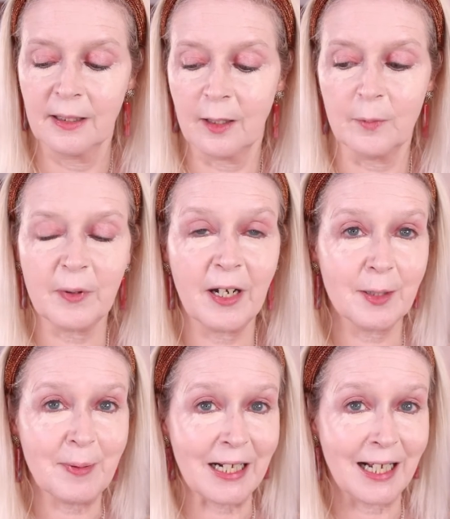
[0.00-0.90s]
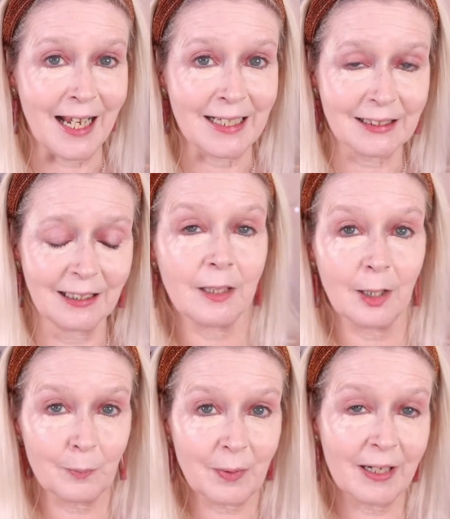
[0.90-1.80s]
I'm buying a bit less.
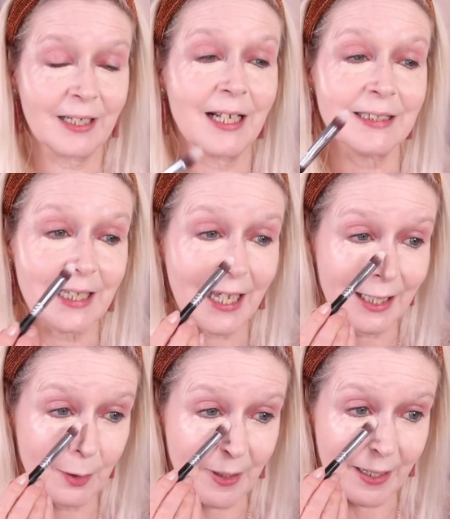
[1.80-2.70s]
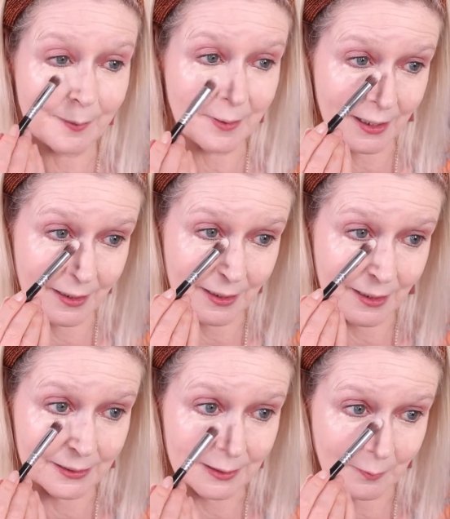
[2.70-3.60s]
I'm buying less anyway
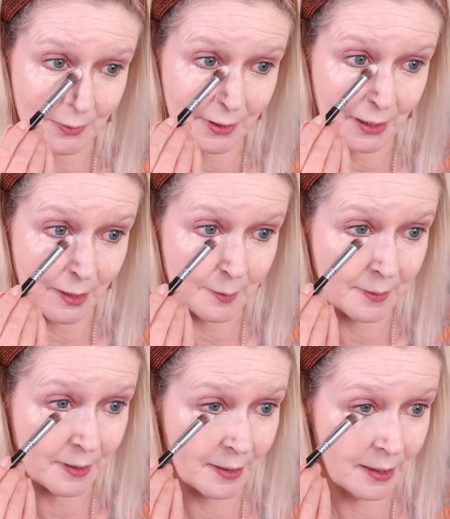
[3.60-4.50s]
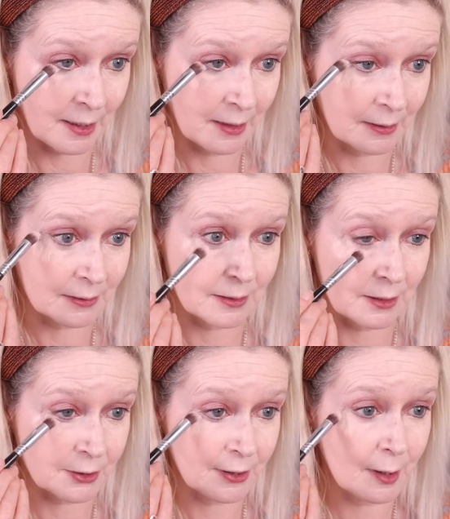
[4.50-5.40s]
because I'm on a low buy
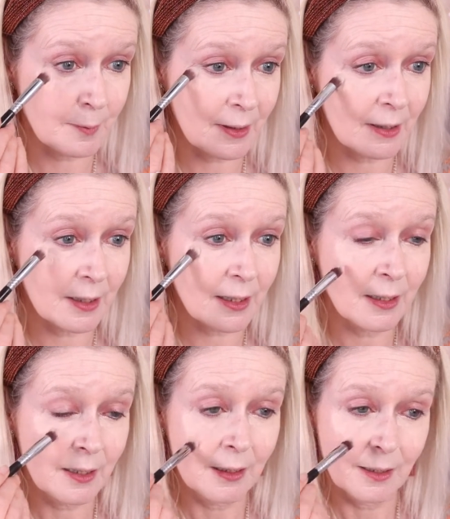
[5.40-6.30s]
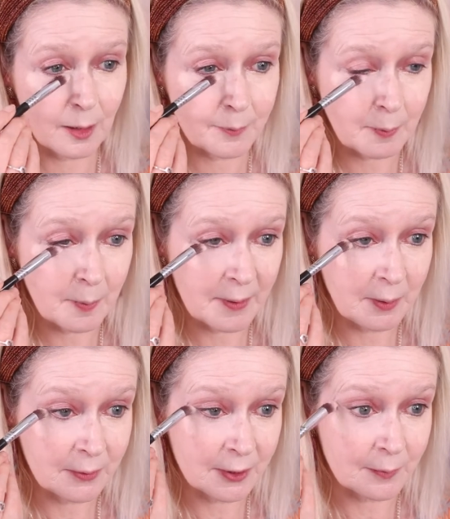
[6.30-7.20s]
slash no buy. I probably
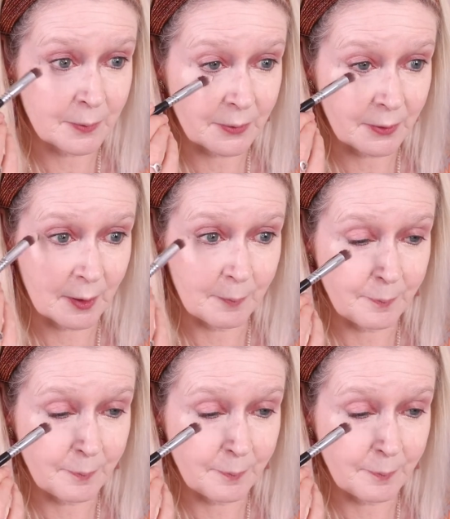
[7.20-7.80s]
would have bought a